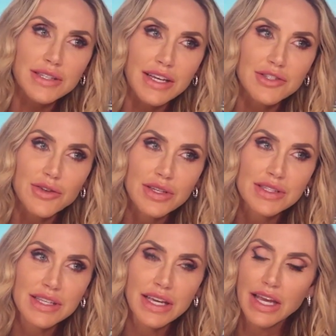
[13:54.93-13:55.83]
as you can
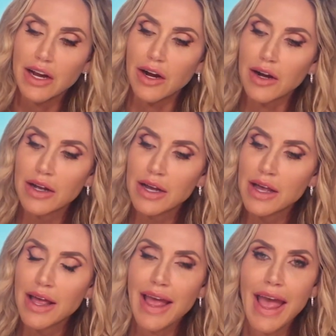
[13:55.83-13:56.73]
see here.
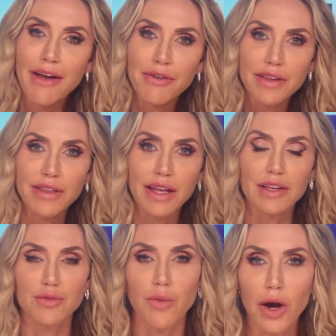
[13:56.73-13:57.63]
Everything
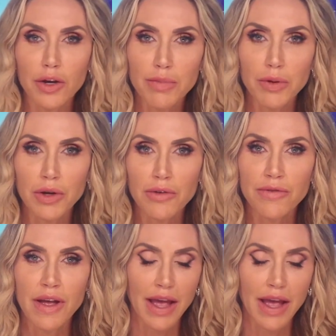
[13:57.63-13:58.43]
is waterproof.